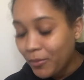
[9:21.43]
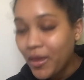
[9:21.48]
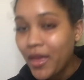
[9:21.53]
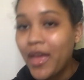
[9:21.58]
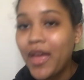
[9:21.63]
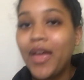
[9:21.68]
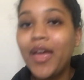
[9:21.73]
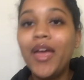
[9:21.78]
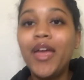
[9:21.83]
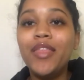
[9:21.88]

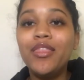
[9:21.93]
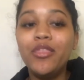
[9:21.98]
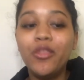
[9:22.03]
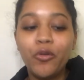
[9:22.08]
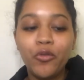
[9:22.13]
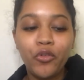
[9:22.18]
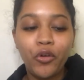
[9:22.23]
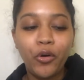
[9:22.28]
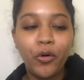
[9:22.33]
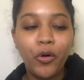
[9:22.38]
and those are
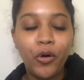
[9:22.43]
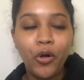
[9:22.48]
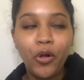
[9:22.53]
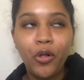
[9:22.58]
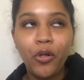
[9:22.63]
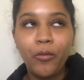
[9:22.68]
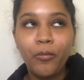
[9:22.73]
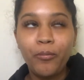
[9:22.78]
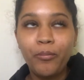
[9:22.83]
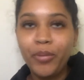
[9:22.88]
all
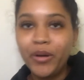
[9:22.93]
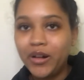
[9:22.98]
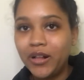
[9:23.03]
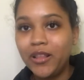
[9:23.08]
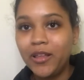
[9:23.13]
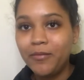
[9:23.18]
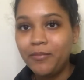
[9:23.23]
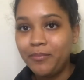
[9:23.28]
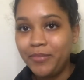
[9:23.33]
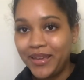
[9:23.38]
book club
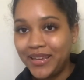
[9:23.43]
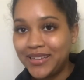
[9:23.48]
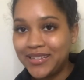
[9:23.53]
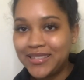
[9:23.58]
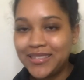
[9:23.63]
picks.